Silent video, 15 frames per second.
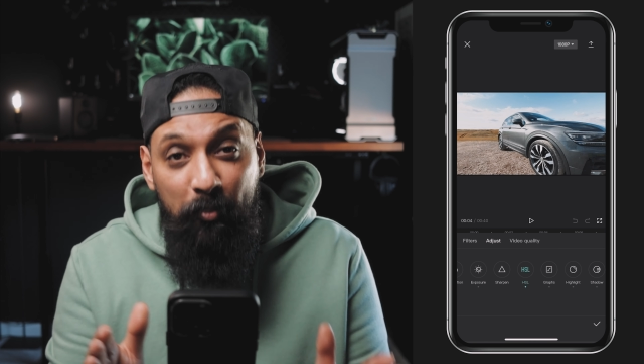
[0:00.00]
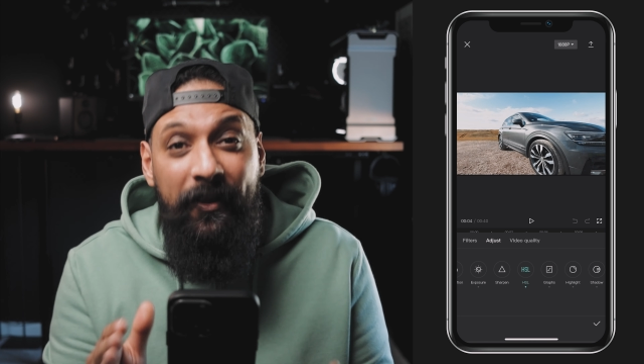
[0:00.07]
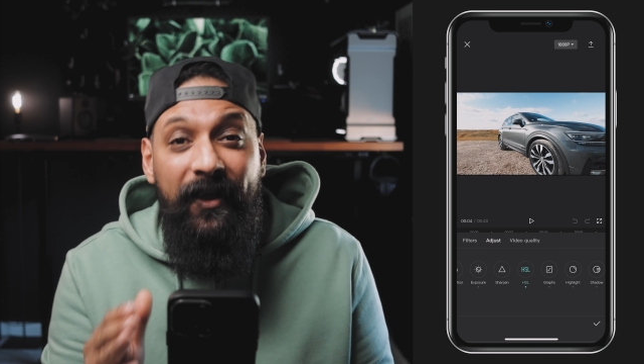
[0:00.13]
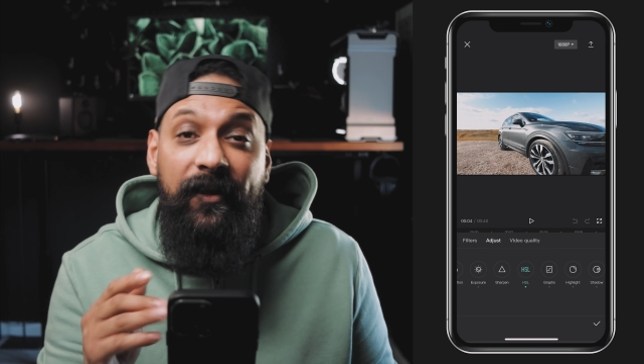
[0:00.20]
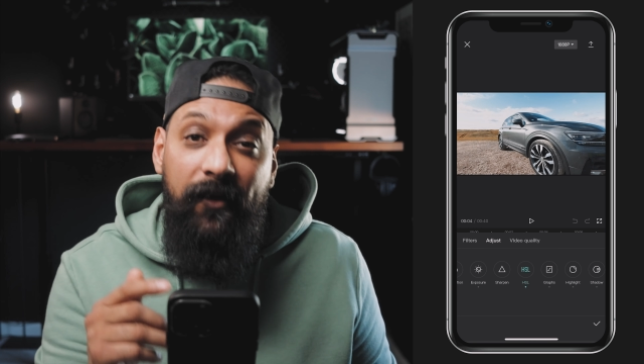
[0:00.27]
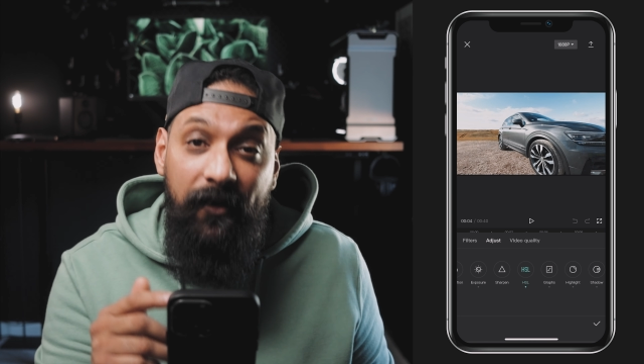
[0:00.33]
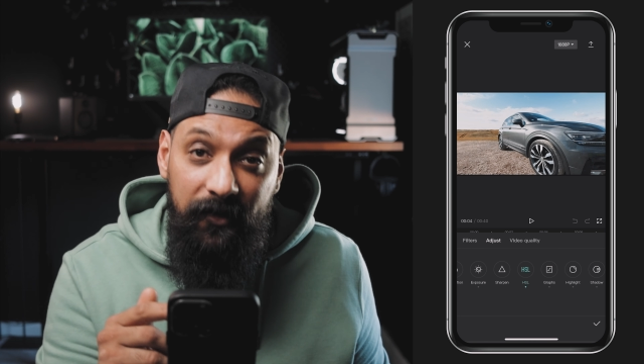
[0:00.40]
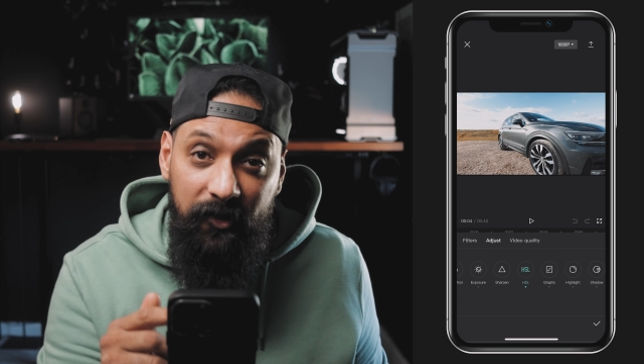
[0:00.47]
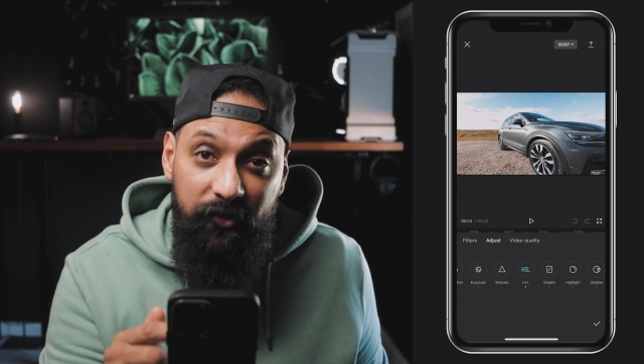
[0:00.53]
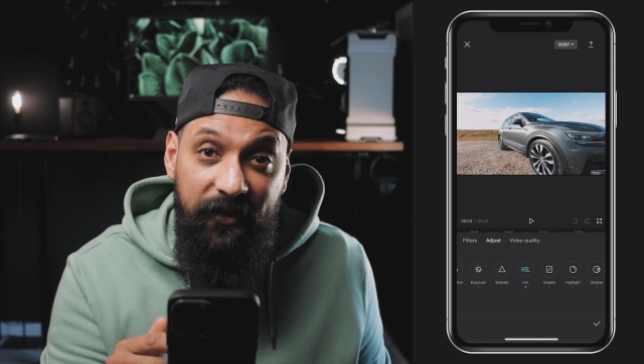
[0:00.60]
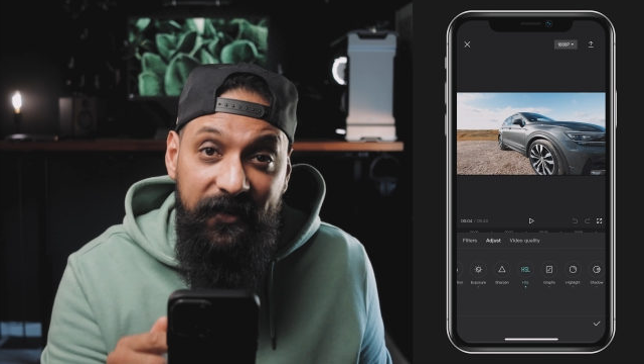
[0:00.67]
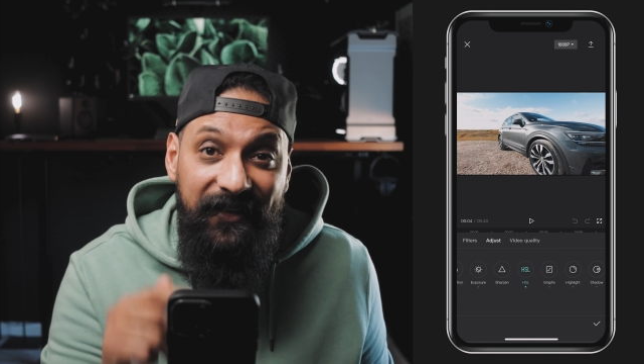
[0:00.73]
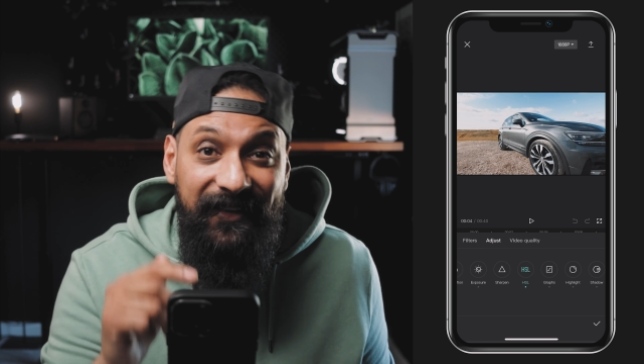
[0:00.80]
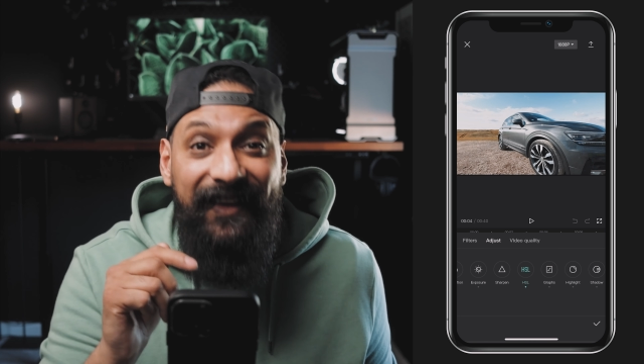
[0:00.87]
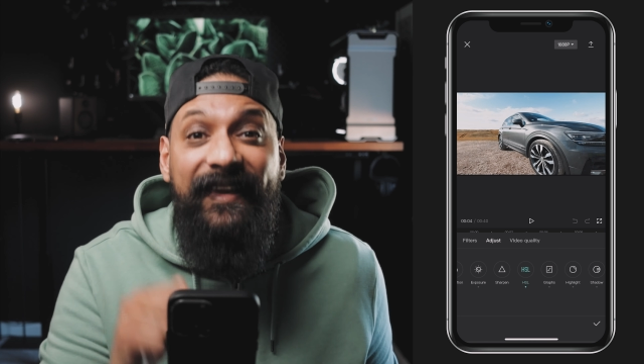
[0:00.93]
bit of color
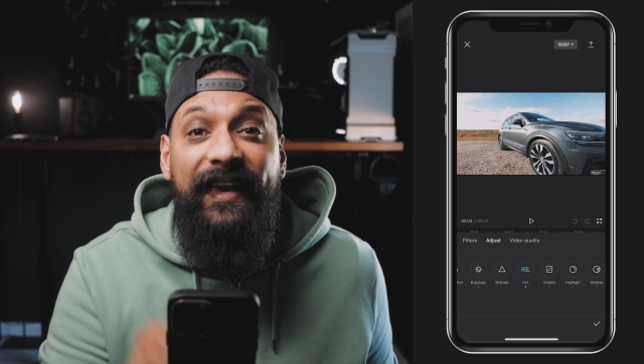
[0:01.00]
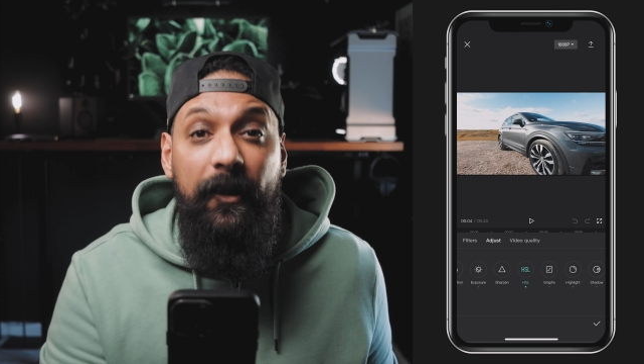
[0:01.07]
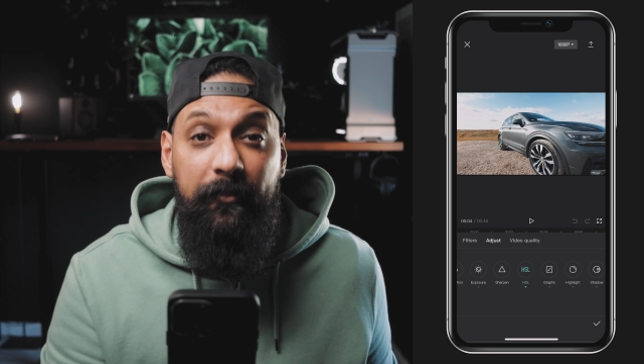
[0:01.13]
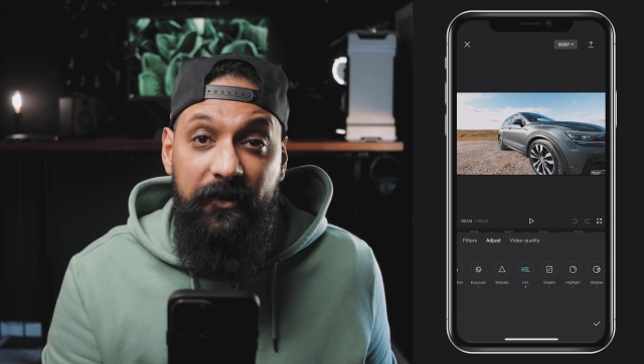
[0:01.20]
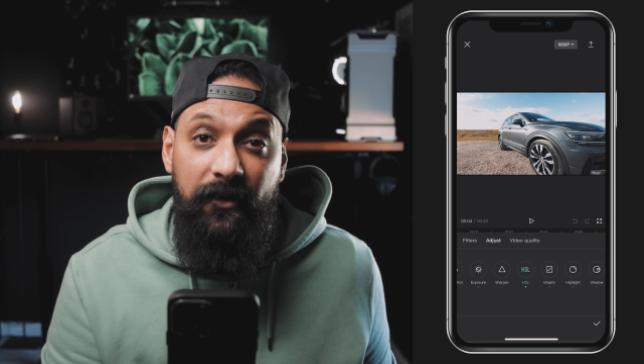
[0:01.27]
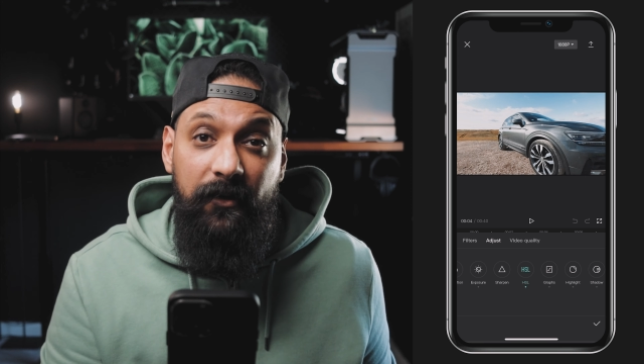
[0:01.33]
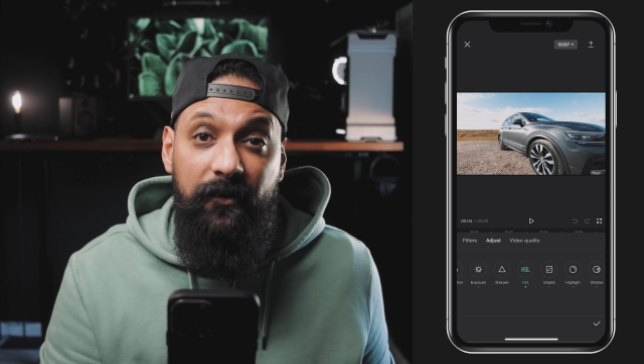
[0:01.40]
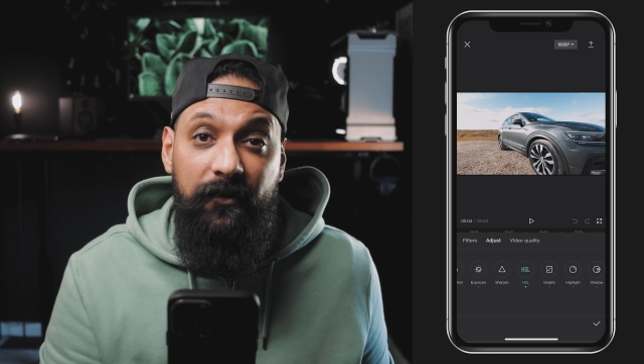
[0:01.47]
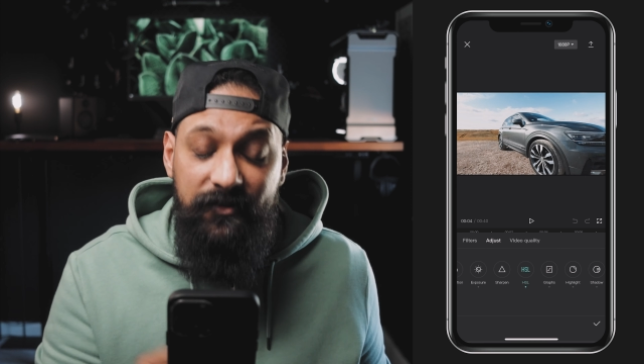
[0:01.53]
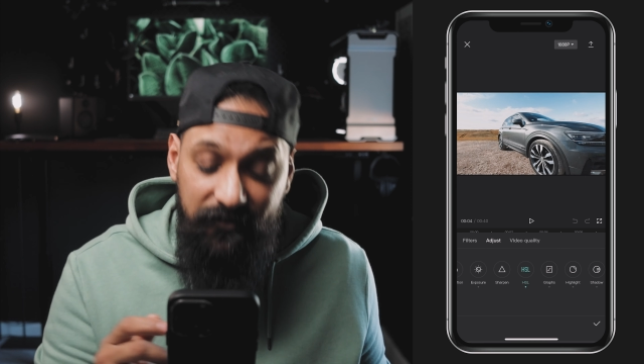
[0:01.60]
grading in CapCut.